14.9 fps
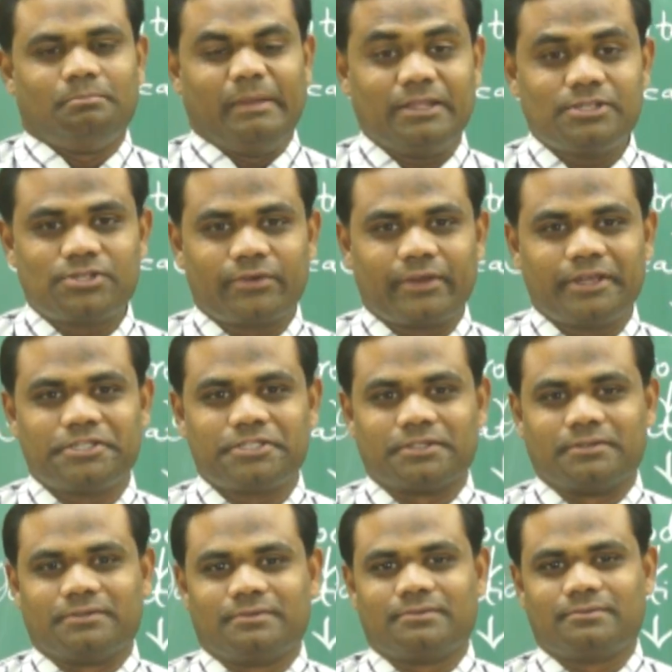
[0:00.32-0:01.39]

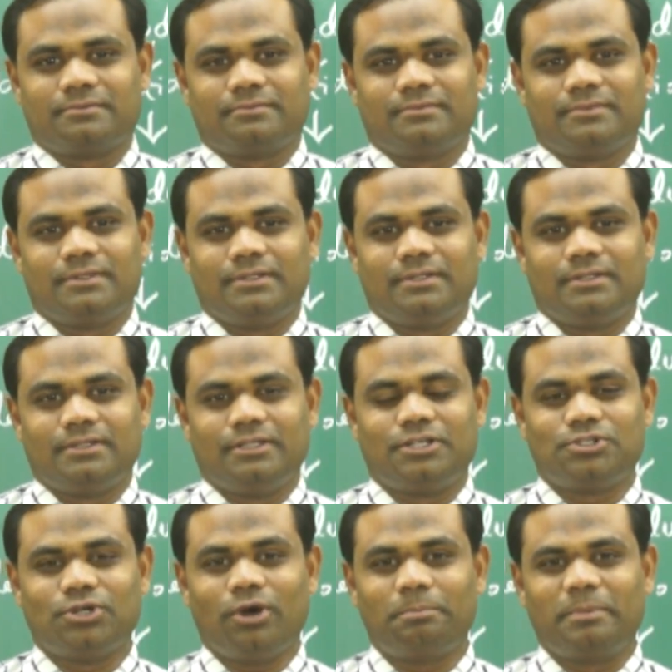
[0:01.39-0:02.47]
Mensuration, the
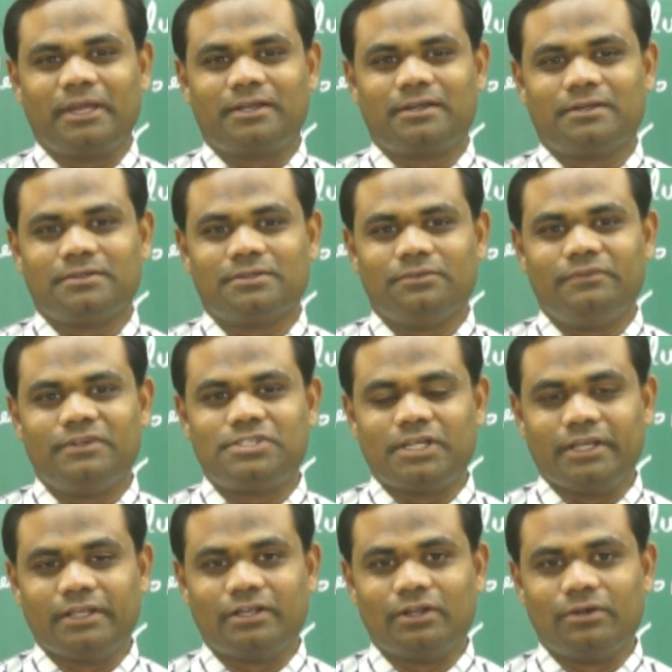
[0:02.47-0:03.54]
topic which
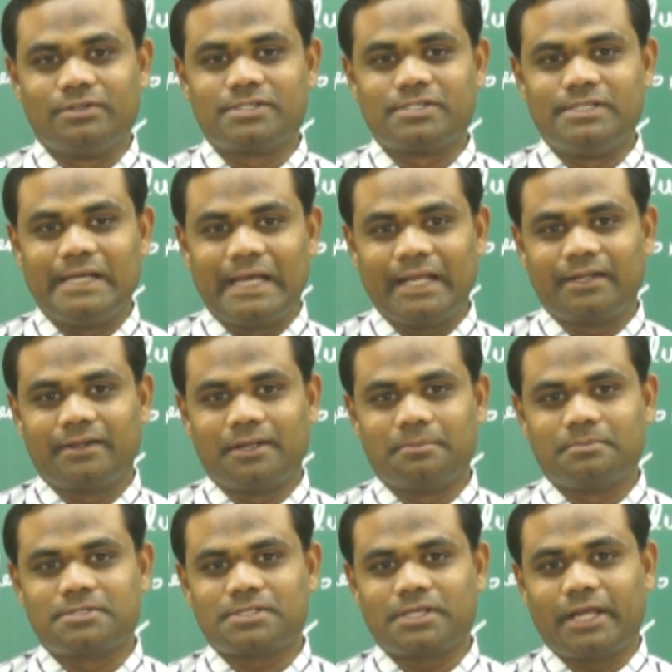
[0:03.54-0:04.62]
includes
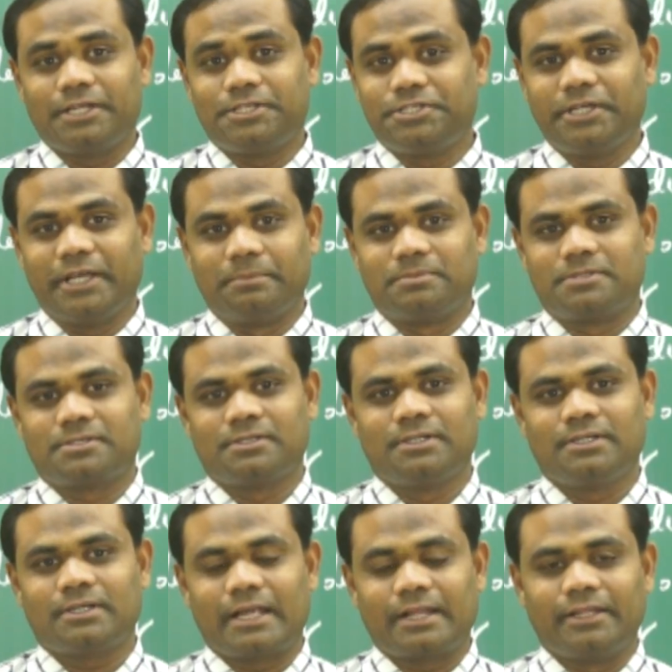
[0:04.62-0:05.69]
diagrams and shapes
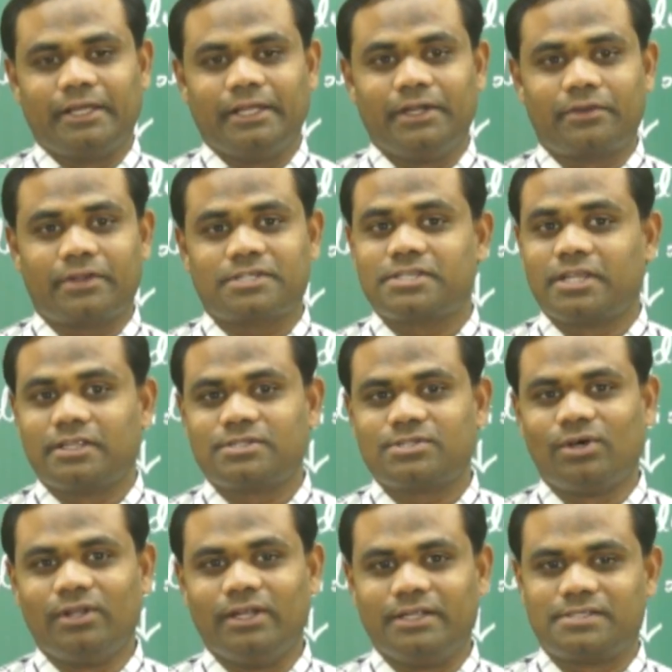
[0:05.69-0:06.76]
and the interesting
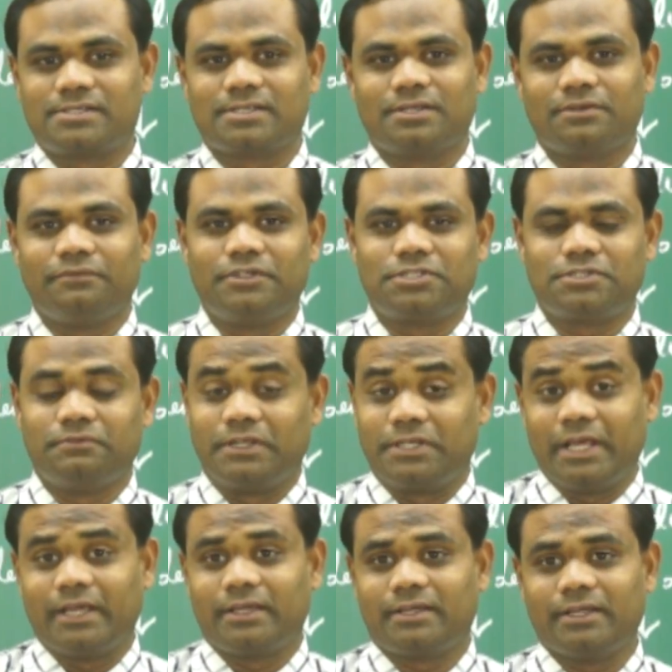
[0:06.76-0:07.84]
solids which we
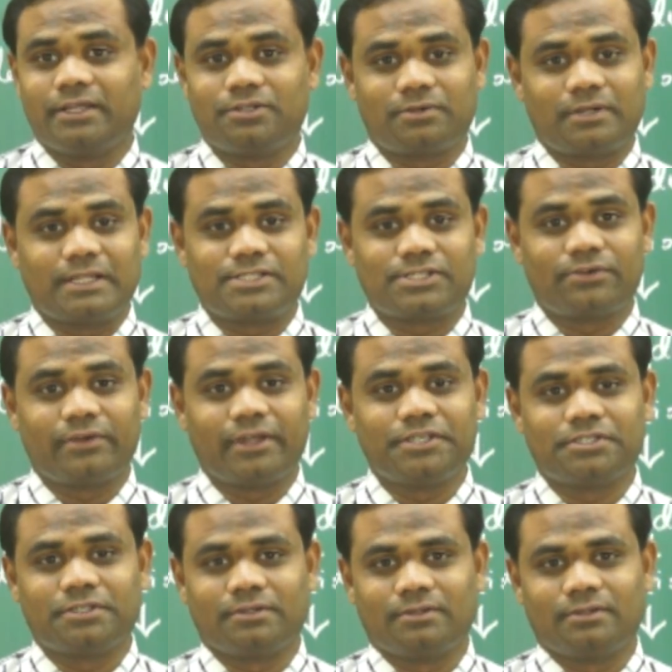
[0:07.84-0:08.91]
take into
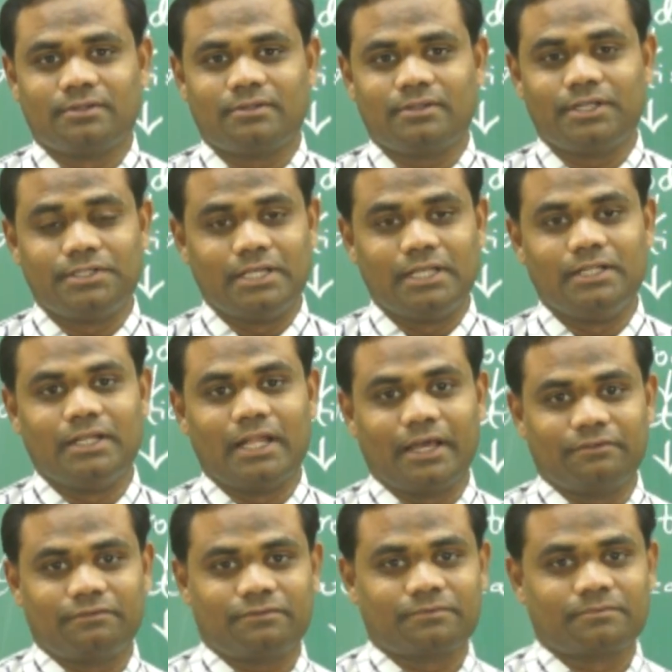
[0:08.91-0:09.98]
consideration in daily
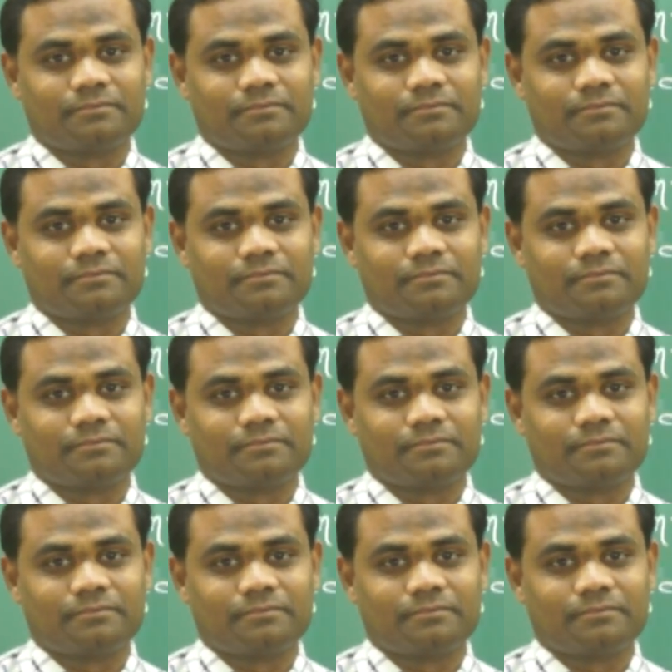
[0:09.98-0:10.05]
life.